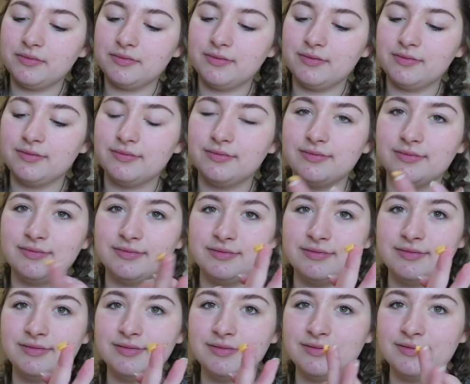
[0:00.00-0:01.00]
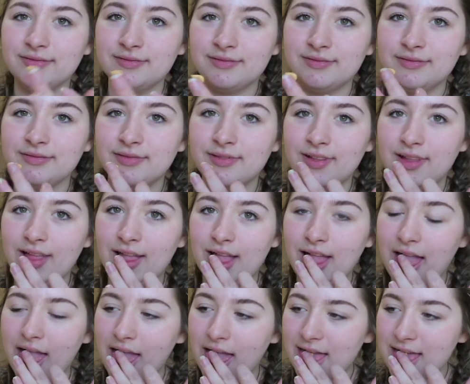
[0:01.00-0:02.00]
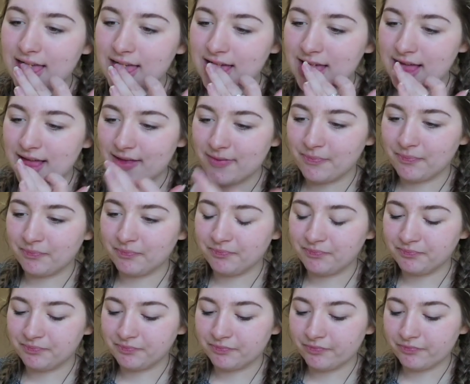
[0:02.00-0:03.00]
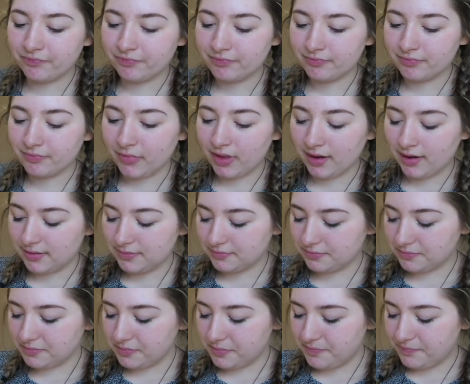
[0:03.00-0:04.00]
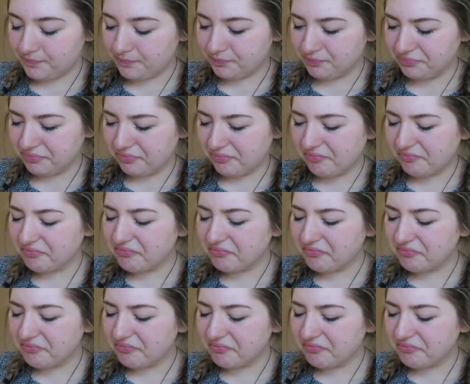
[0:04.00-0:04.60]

Nothing is said.